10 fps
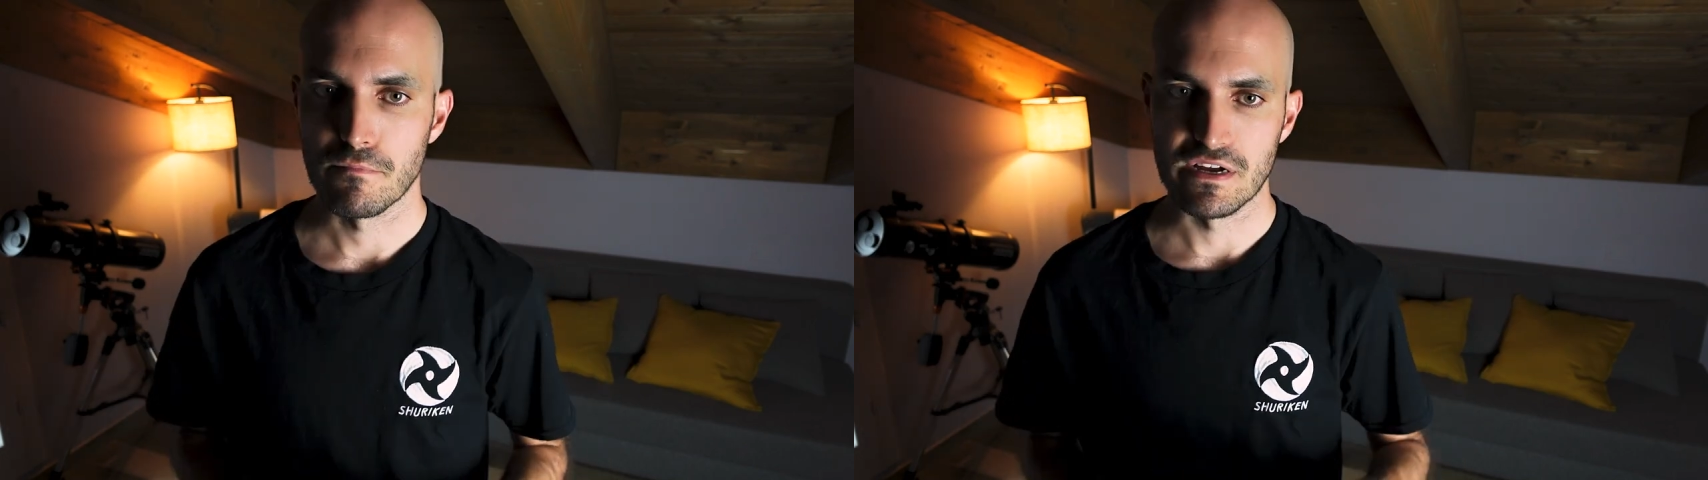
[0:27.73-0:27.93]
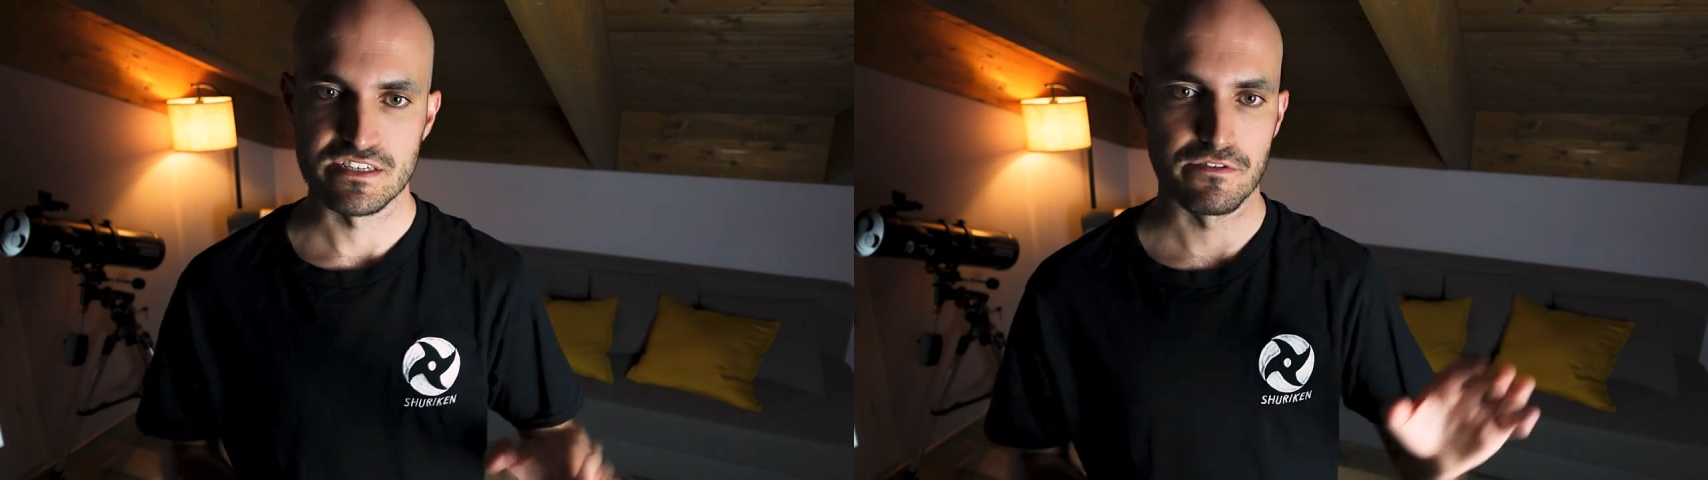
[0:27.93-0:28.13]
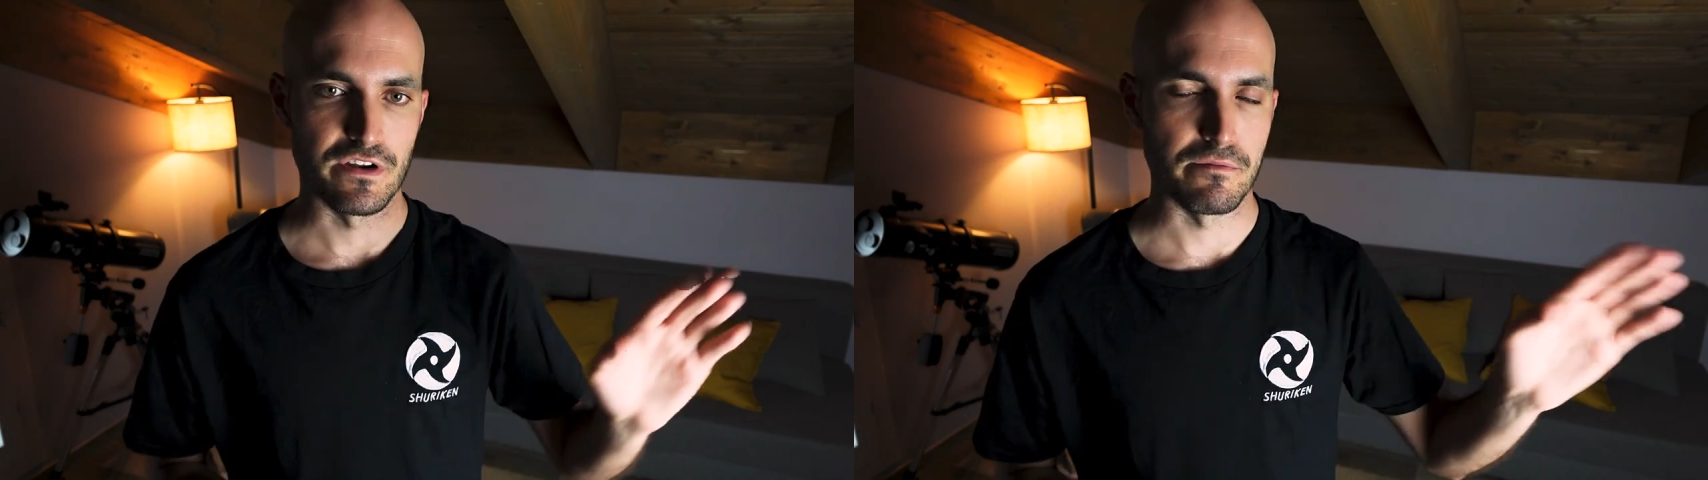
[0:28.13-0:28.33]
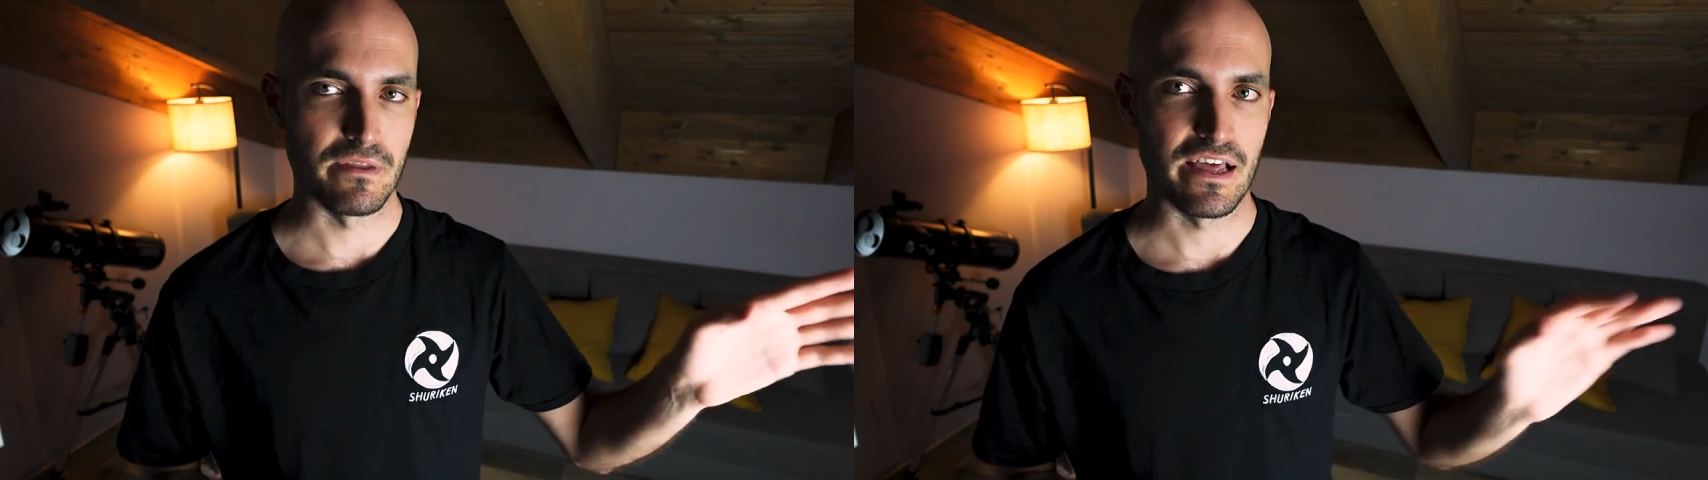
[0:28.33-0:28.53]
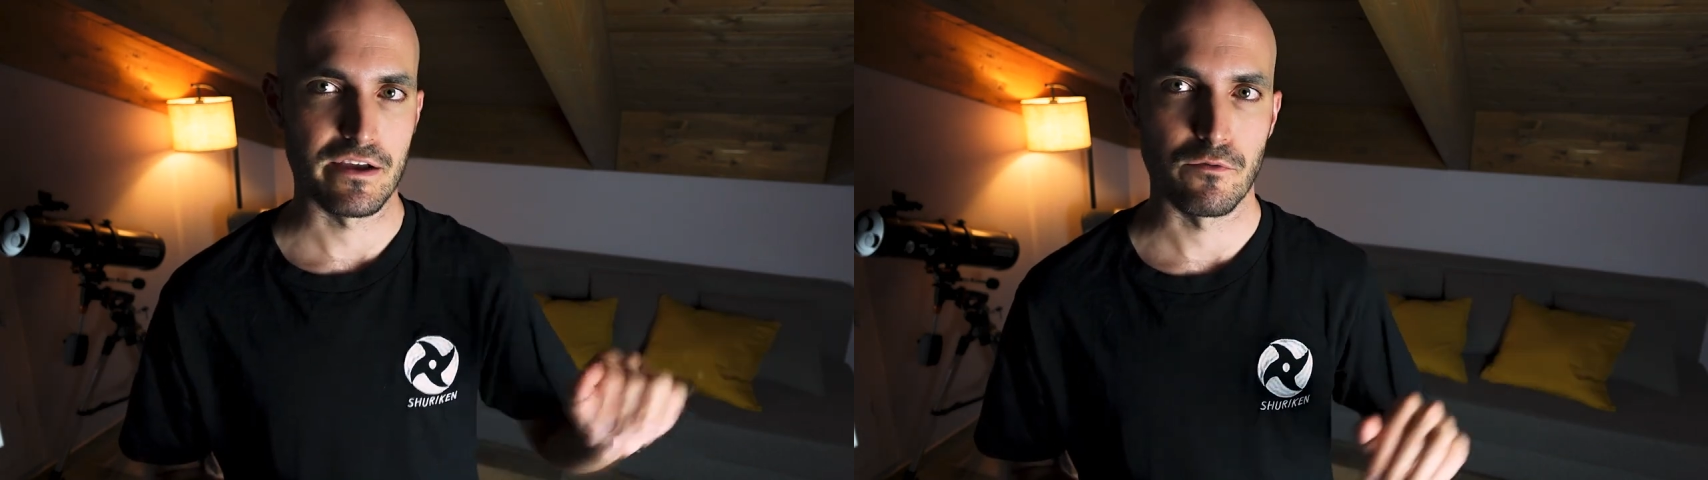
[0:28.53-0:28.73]
by Silver and
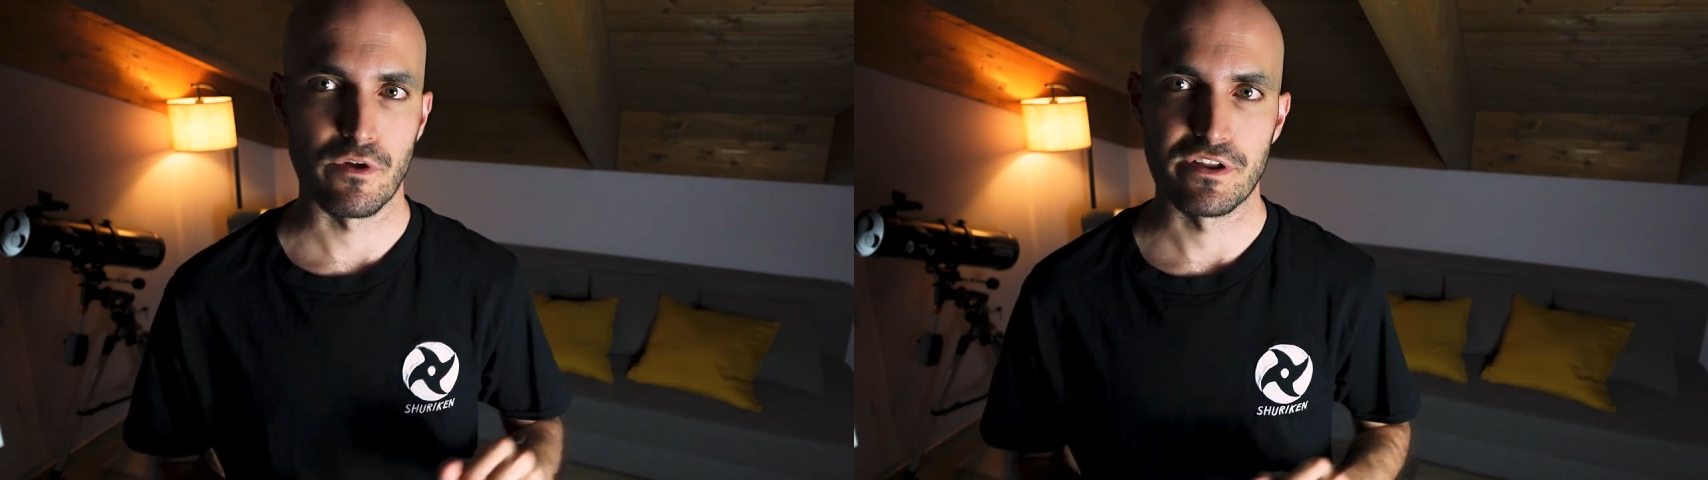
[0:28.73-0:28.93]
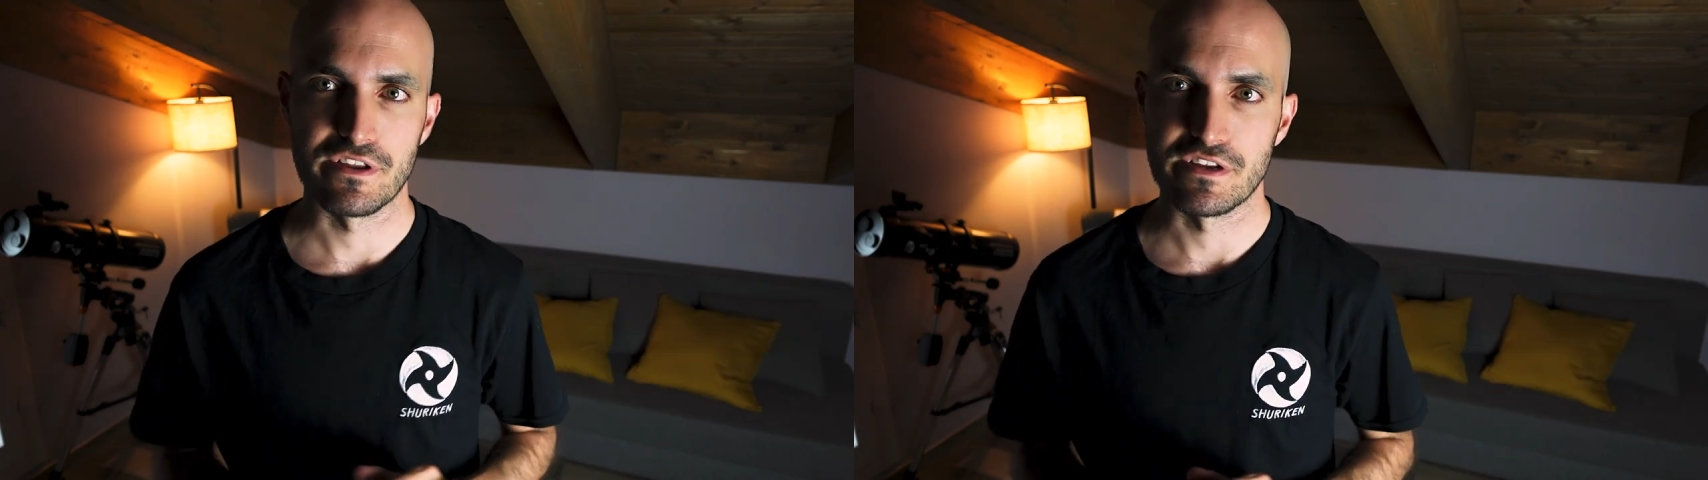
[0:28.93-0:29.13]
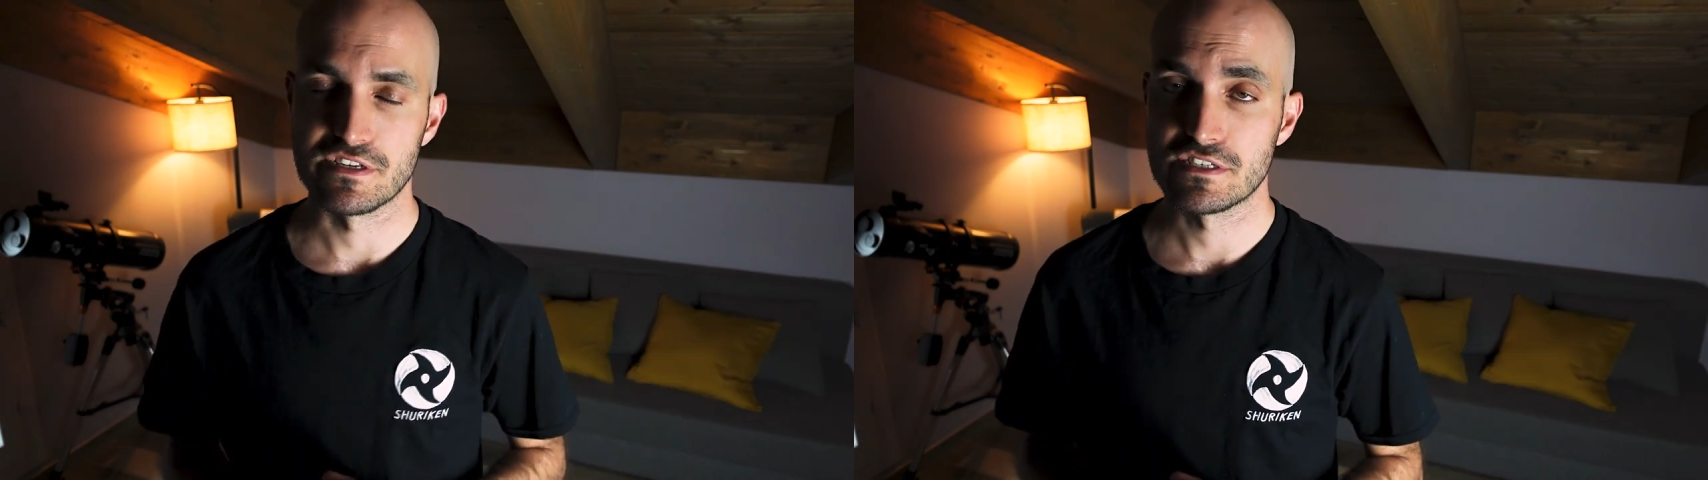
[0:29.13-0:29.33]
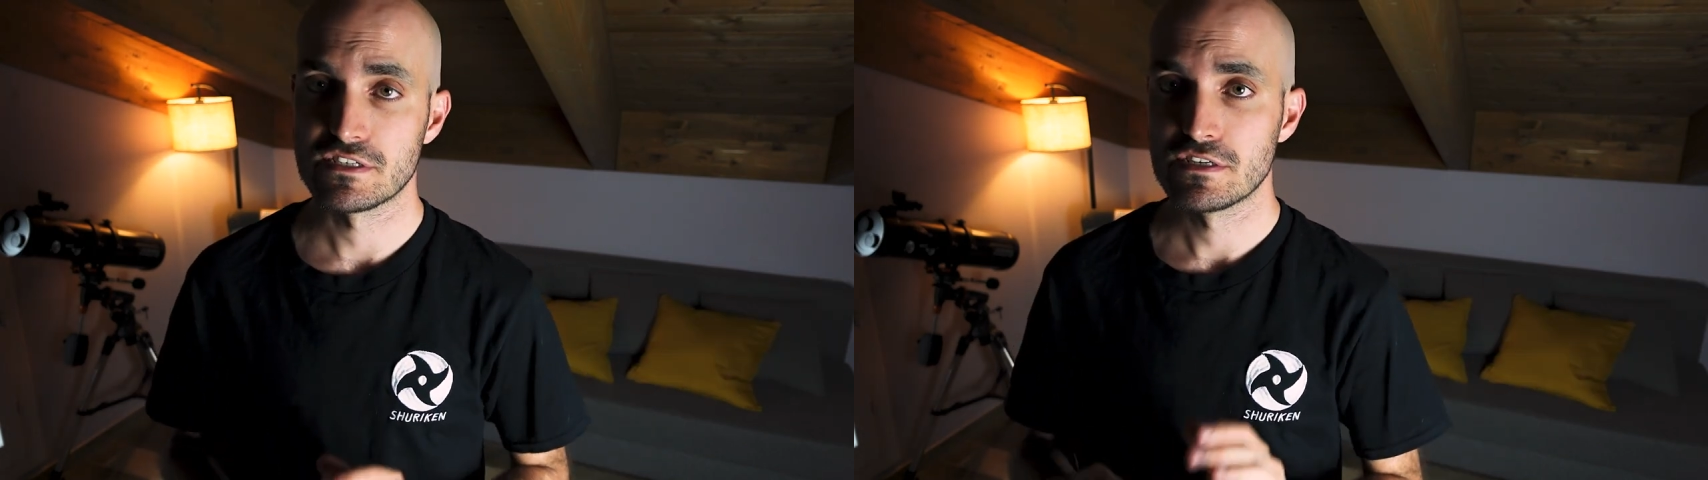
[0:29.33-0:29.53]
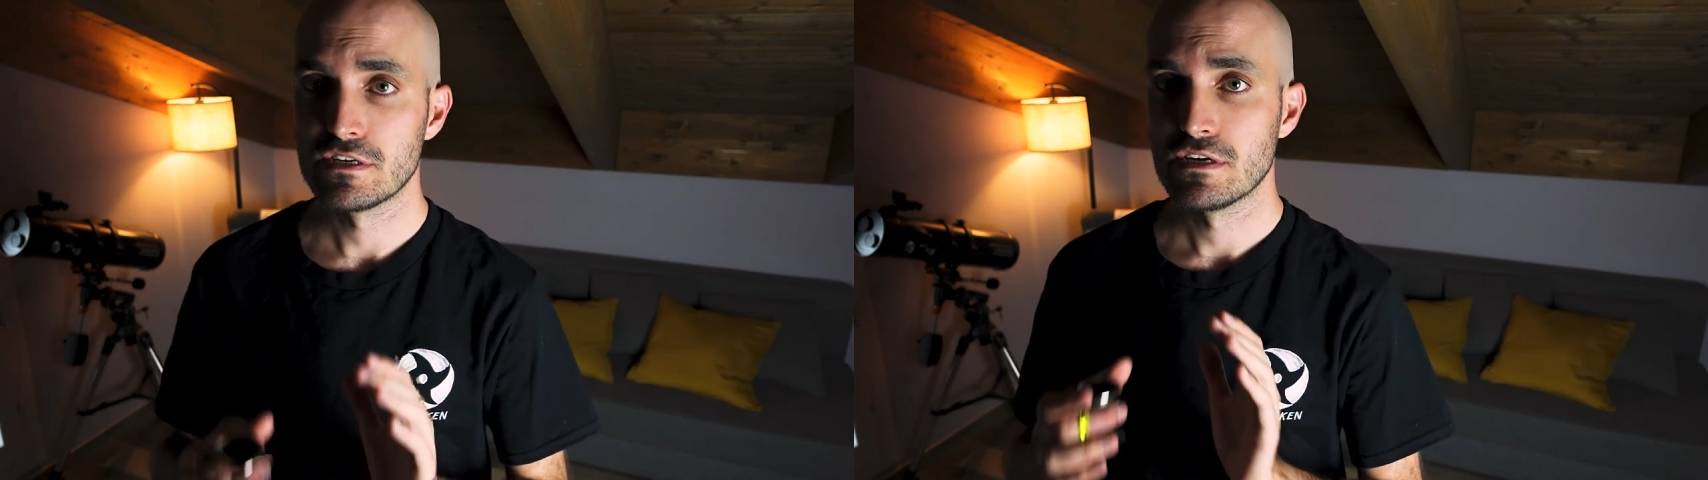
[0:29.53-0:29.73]
Black, where there is